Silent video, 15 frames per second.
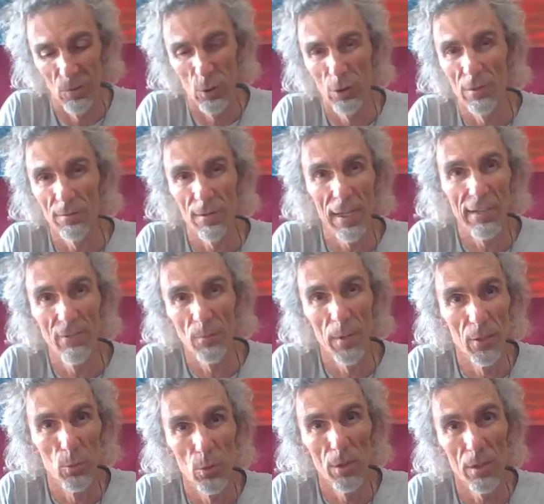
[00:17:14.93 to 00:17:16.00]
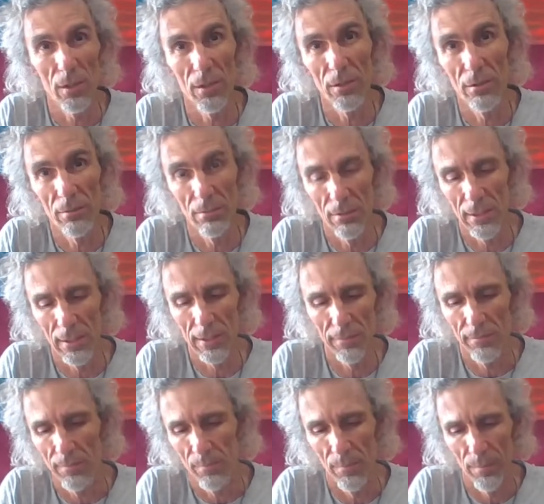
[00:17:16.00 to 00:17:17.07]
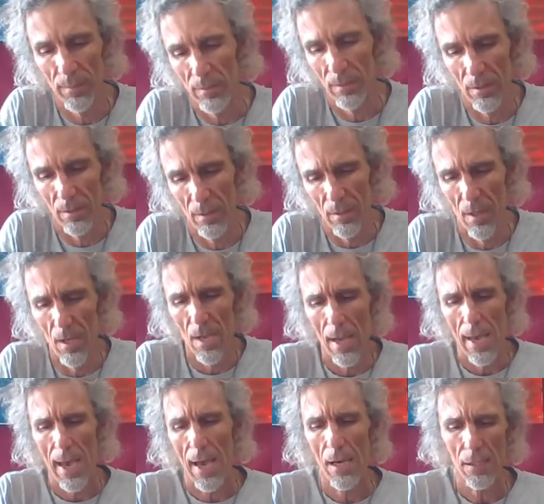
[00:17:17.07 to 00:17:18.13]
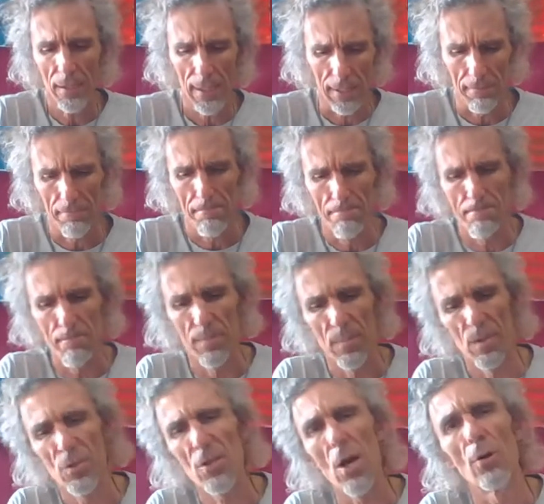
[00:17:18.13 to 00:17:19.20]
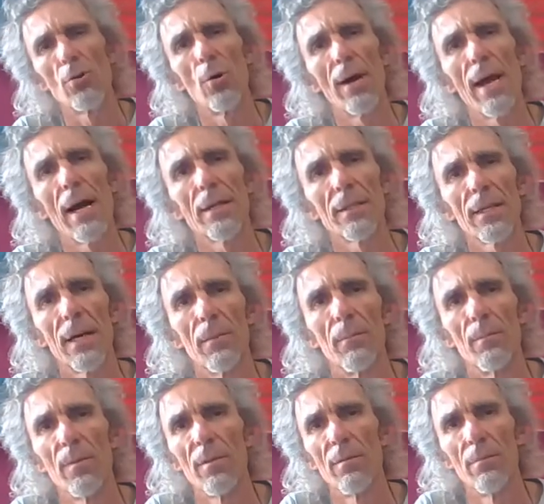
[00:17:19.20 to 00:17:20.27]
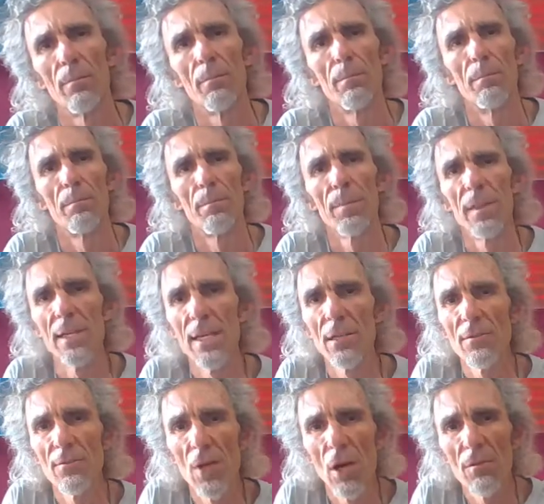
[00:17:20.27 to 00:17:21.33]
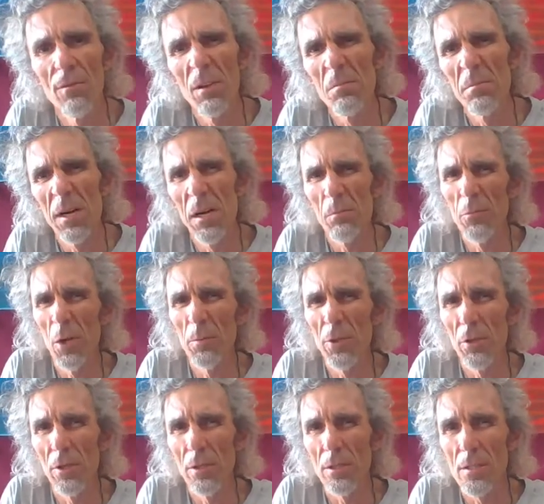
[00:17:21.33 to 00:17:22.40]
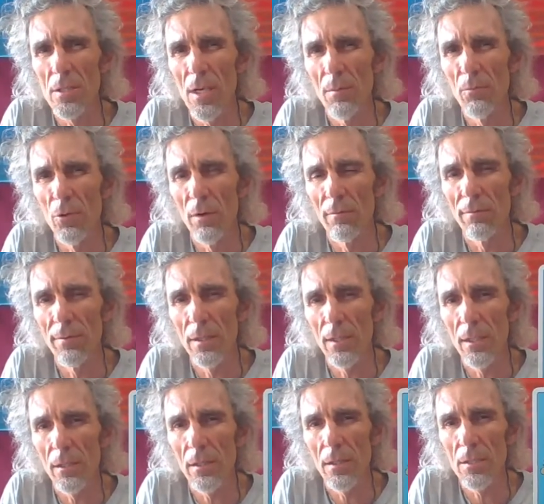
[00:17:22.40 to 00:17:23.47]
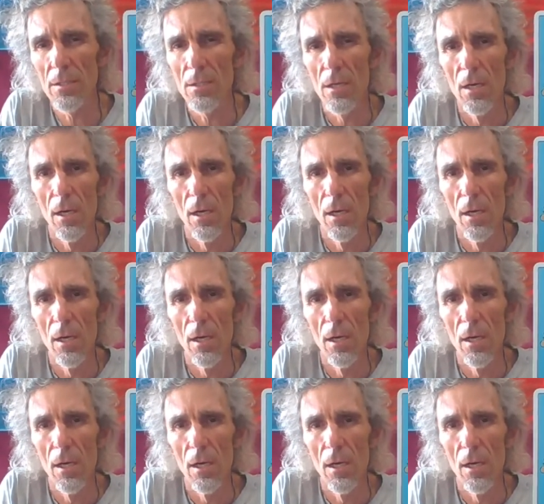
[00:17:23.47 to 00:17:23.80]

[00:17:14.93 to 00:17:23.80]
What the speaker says: who's afraid of a bit of work, really? Okay, so your outcome. The end of November, probably early December, I'm feeling this